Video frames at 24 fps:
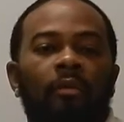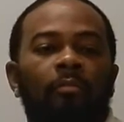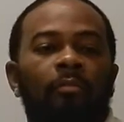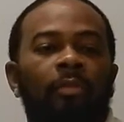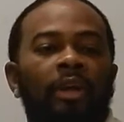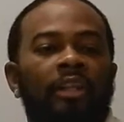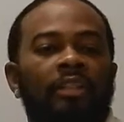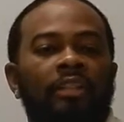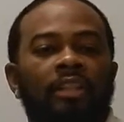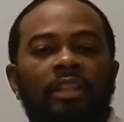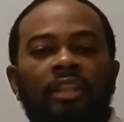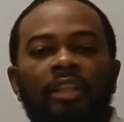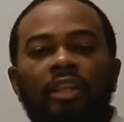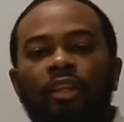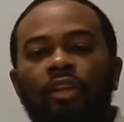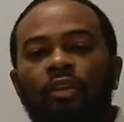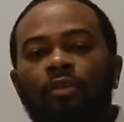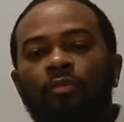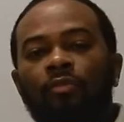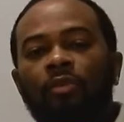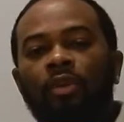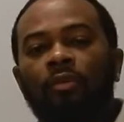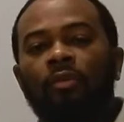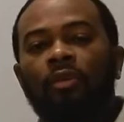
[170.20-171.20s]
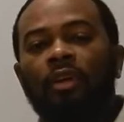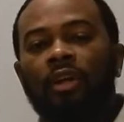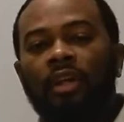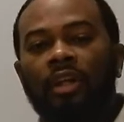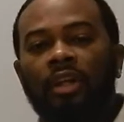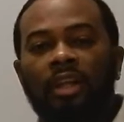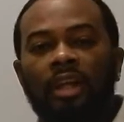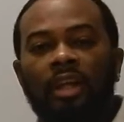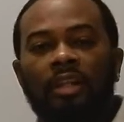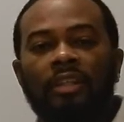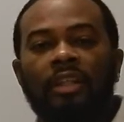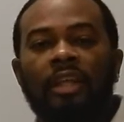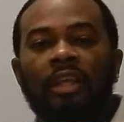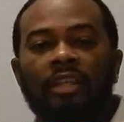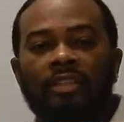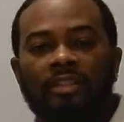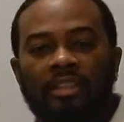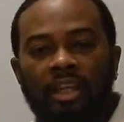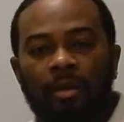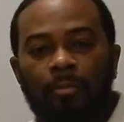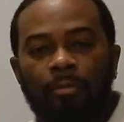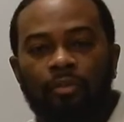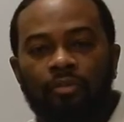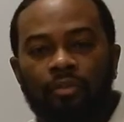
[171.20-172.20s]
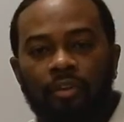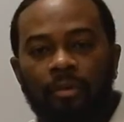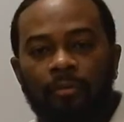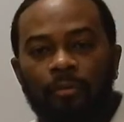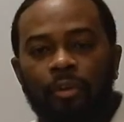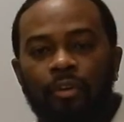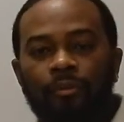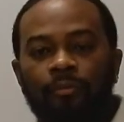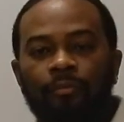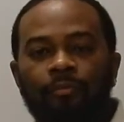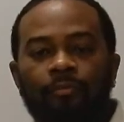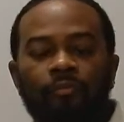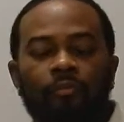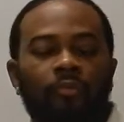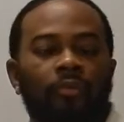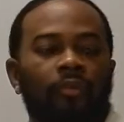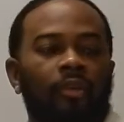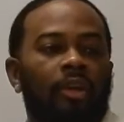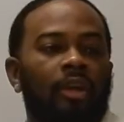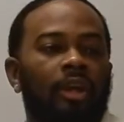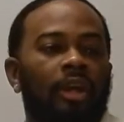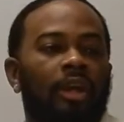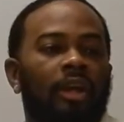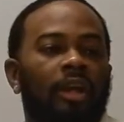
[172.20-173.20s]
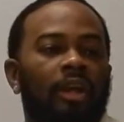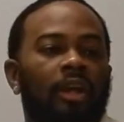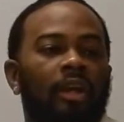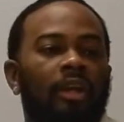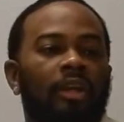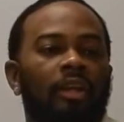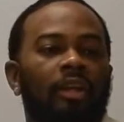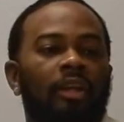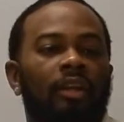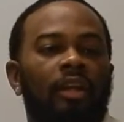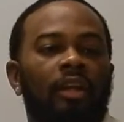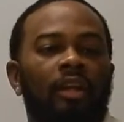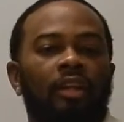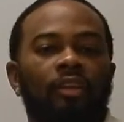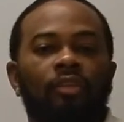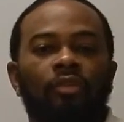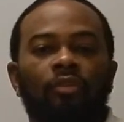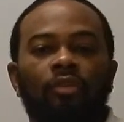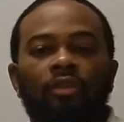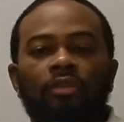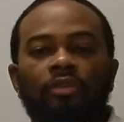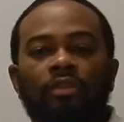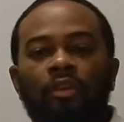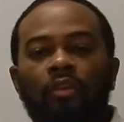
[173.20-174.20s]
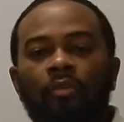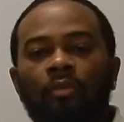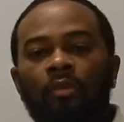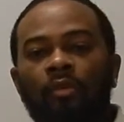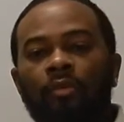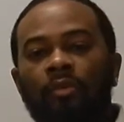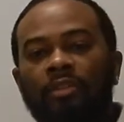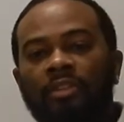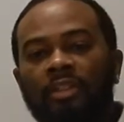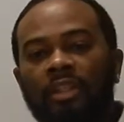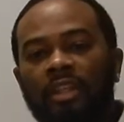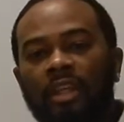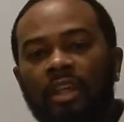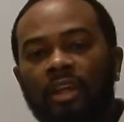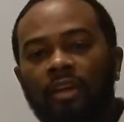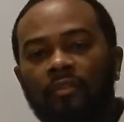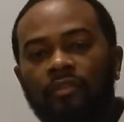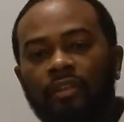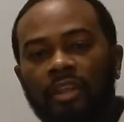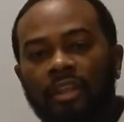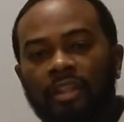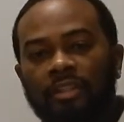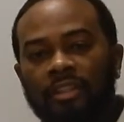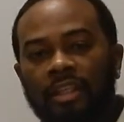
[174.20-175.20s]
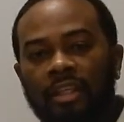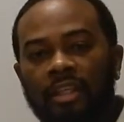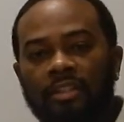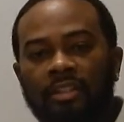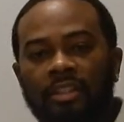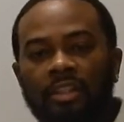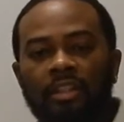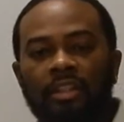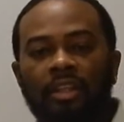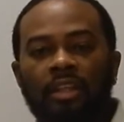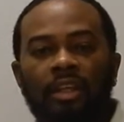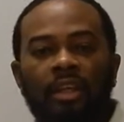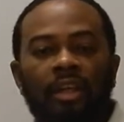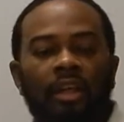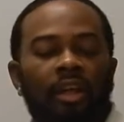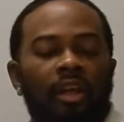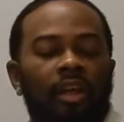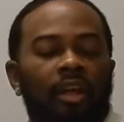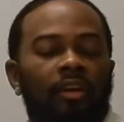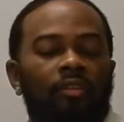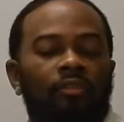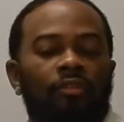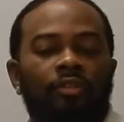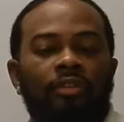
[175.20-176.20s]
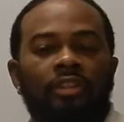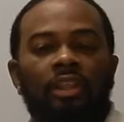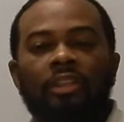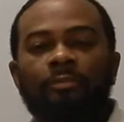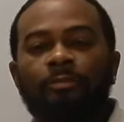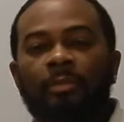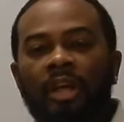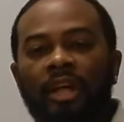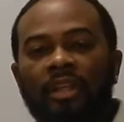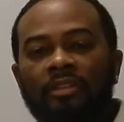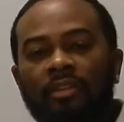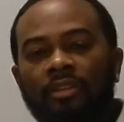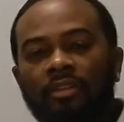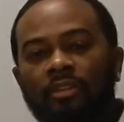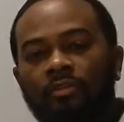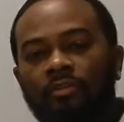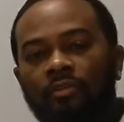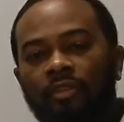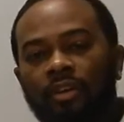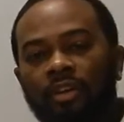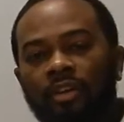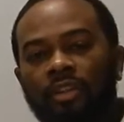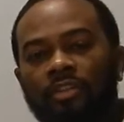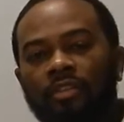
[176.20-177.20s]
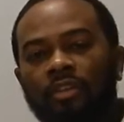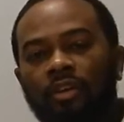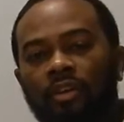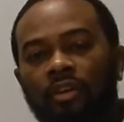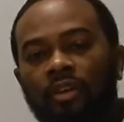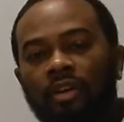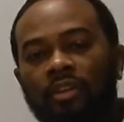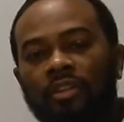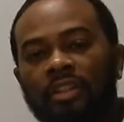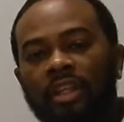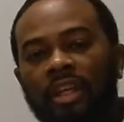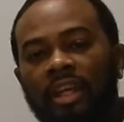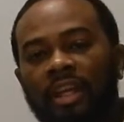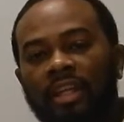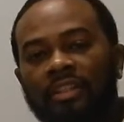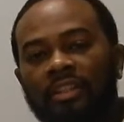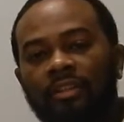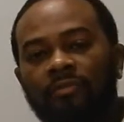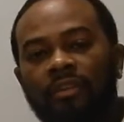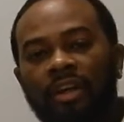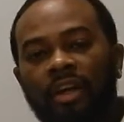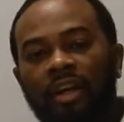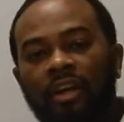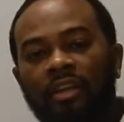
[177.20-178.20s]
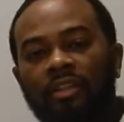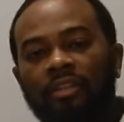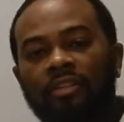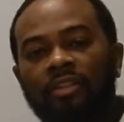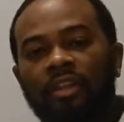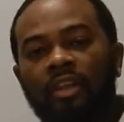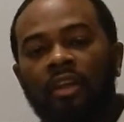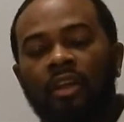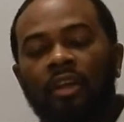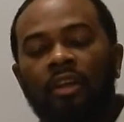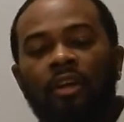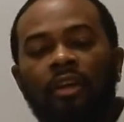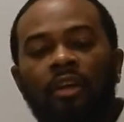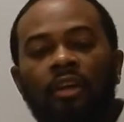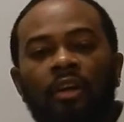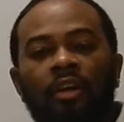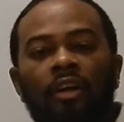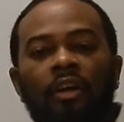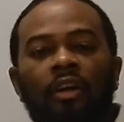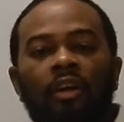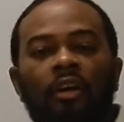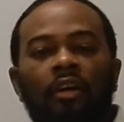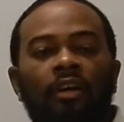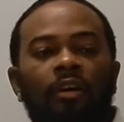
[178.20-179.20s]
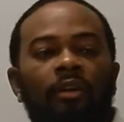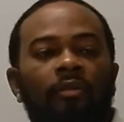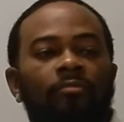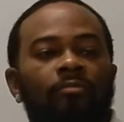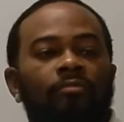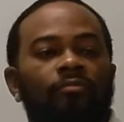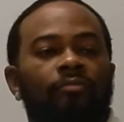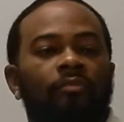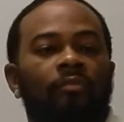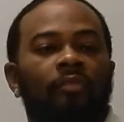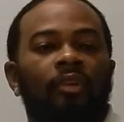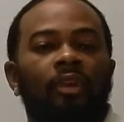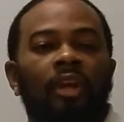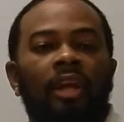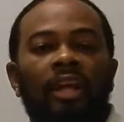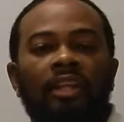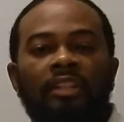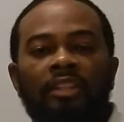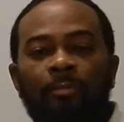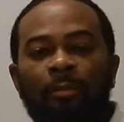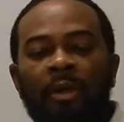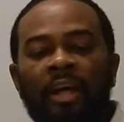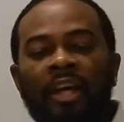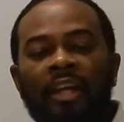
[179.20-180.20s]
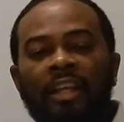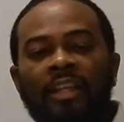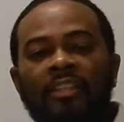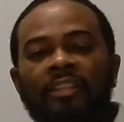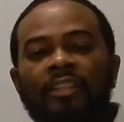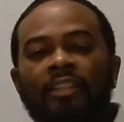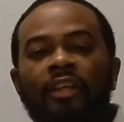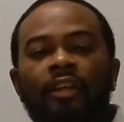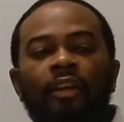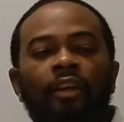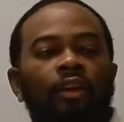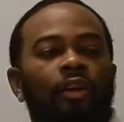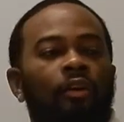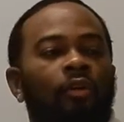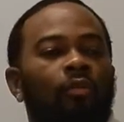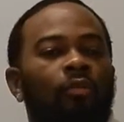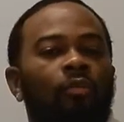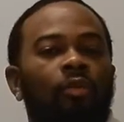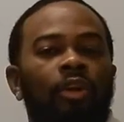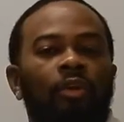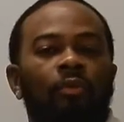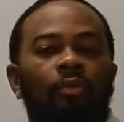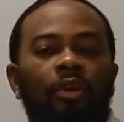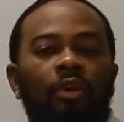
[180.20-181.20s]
basically, we would collect a sample from you, and in doing so, we would send it off to get tested. If you test positive for the SARS antivirus antibodies, we